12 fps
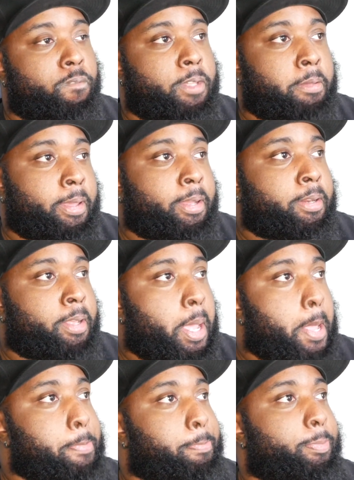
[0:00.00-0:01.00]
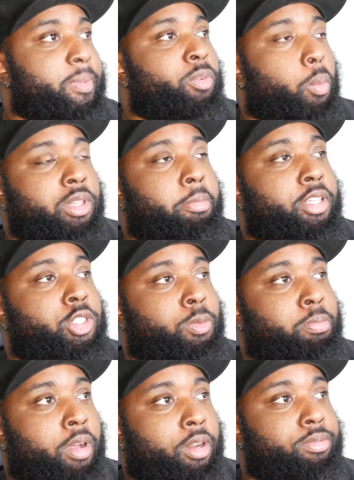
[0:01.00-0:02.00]
Like back in the day, if you wanted to be a
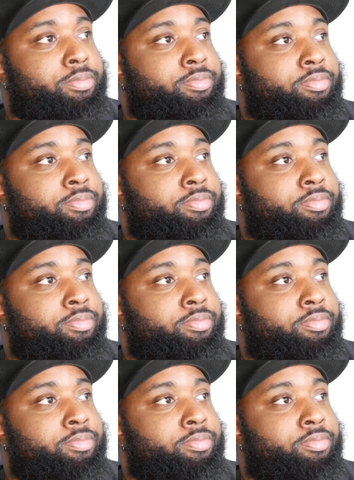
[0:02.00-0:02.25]
supermodel,